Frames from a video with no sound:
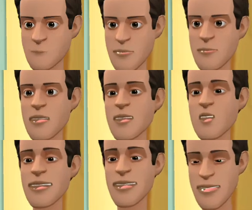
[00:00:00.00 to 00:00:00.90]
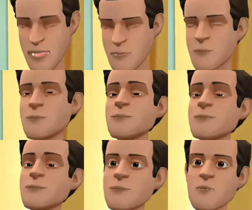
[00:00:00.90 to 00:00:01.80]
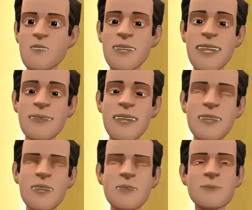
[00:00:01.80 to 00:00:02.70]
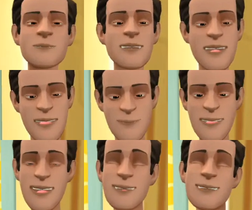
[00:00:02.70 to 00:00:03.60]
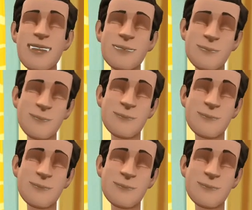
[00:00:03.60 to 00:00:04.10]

That's what you get. Come over here, brat. Next punishment.